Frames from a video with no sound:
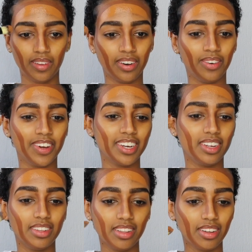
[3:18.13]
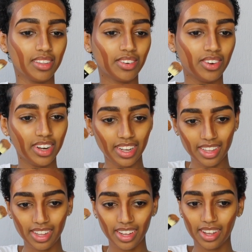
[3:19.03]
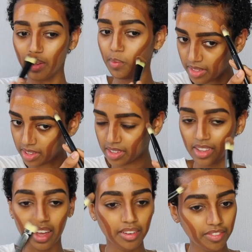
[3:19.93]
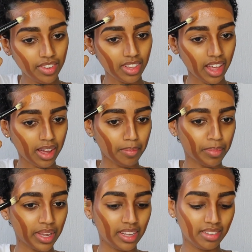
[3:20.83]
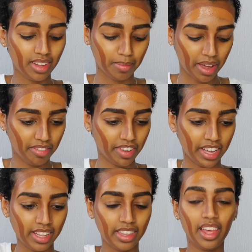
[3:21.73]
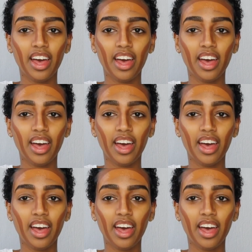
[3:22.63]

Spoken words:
Oh my god, this looks crazy. This kind of feels like I'm painting my face.